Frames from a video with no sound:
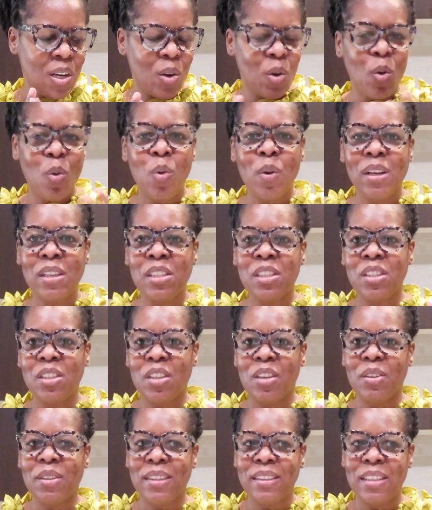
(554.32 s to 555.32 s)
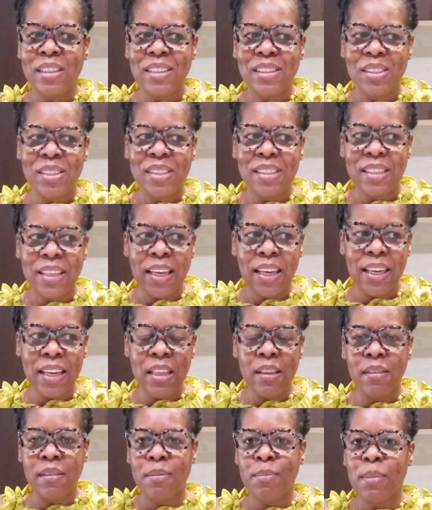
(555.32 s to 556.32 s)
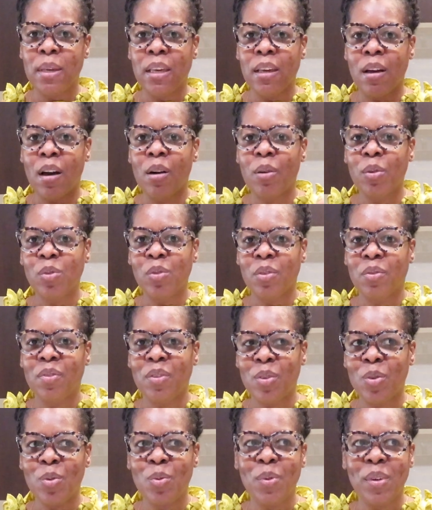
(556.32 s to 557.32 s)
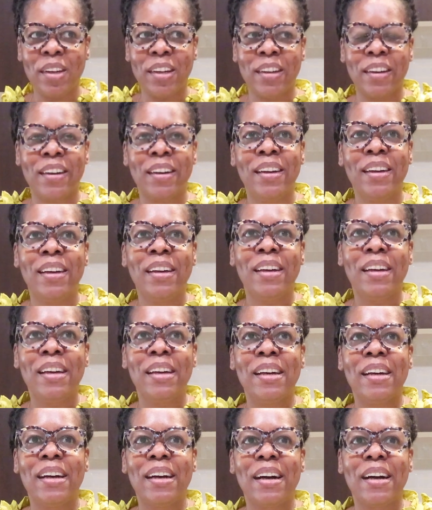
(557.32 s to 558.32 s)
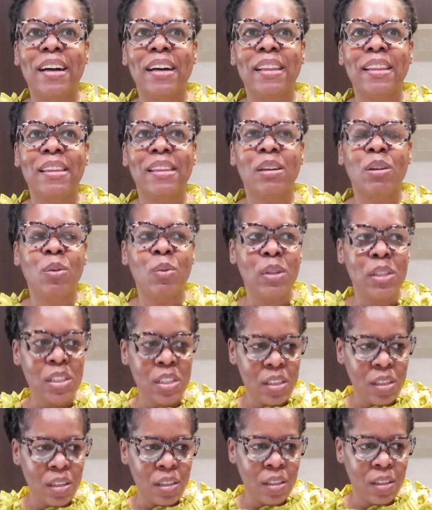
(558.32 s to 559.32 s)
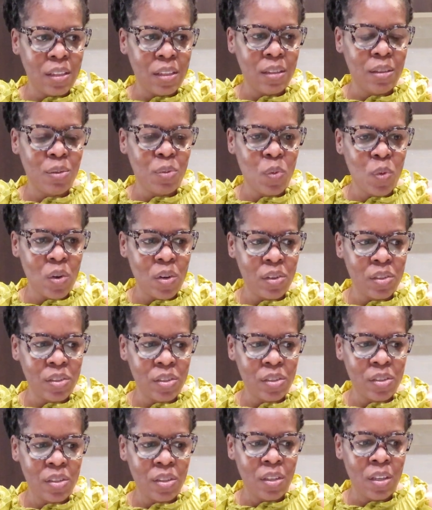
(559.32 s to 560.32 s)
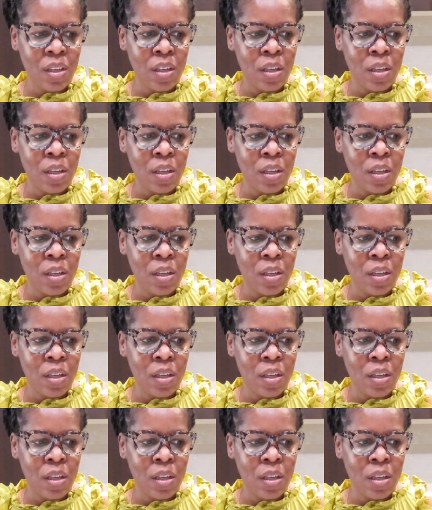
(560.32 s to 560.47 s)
question just hit me out of nowhere, and the question was,